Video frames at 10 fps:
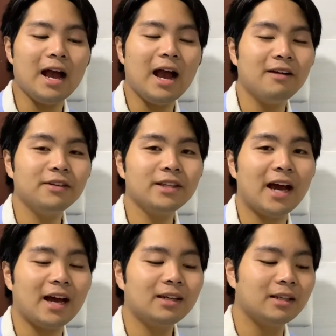After
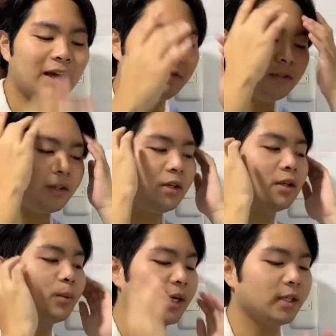that, after
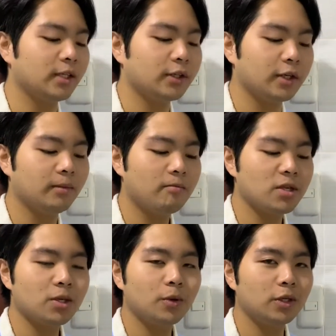the whitening cream, I'm
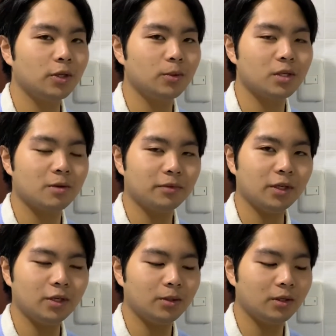just going to use
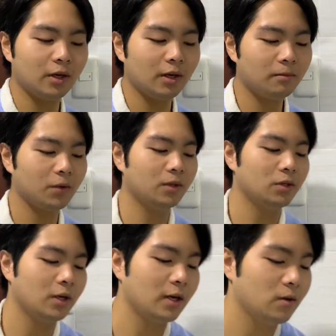something new today. I'm going to
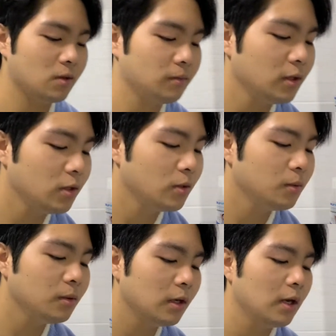try out something
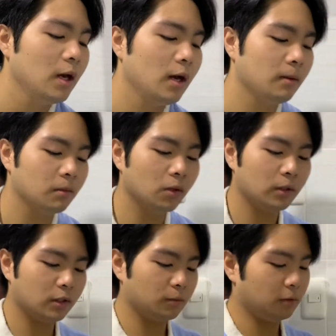new. I'm
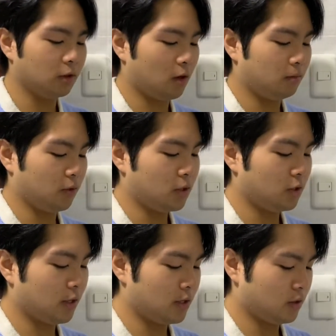going to put on
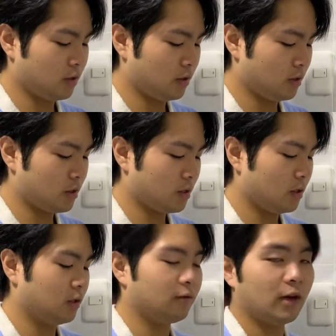moisturizer. This is the
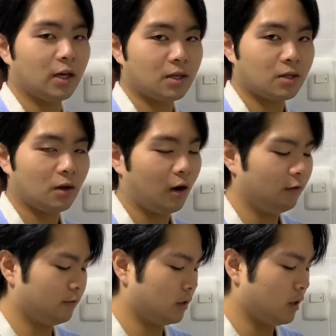Nivea
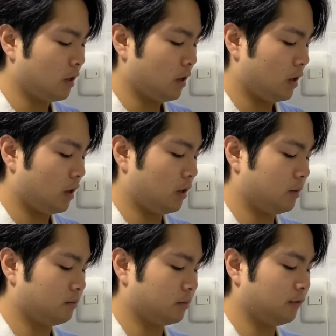Soft,
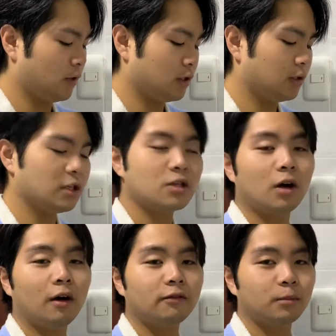refreshingly
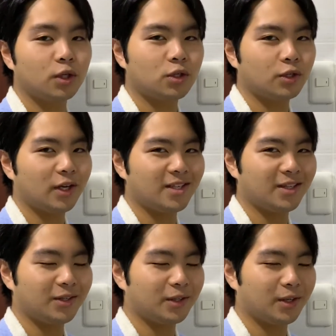soft
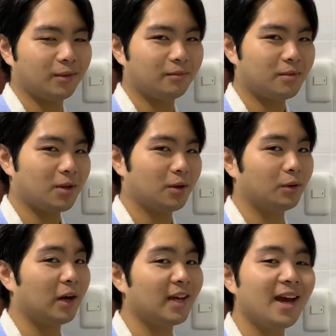moisturizing cream.
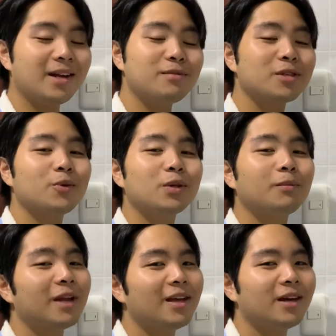So again, I'm just going to
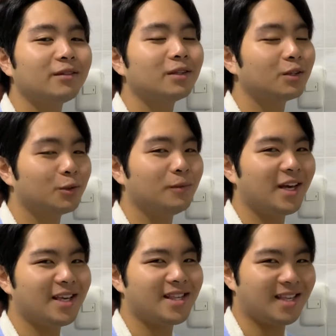apply that to
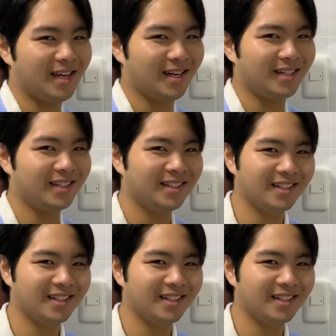my skin.